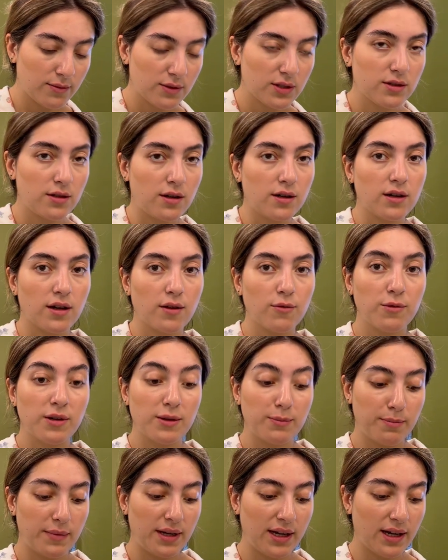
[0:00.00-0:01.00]
starting
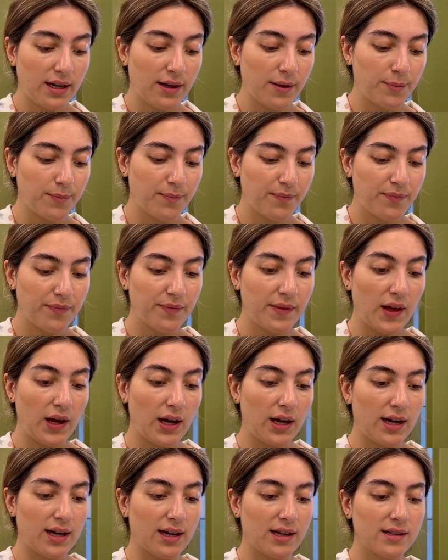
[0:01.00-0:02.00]
with my
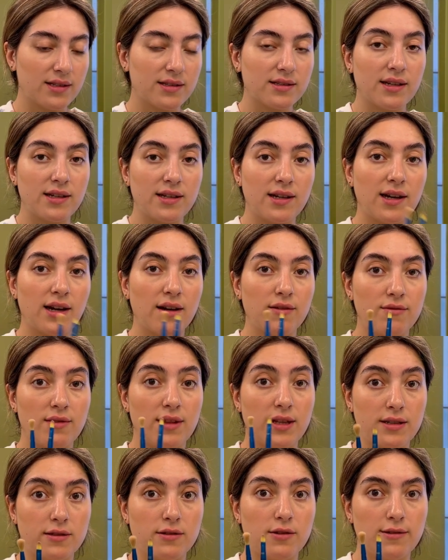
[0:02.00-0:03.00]
eyes and I have
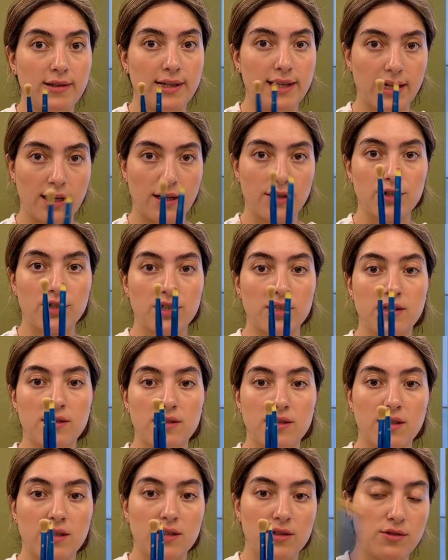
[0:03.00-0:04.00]
literally
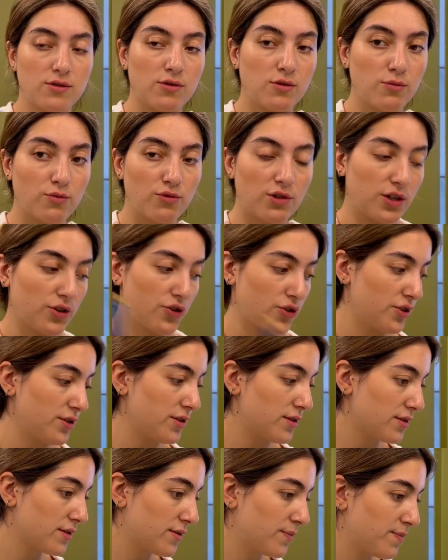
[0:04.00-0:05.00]
just these two brushes.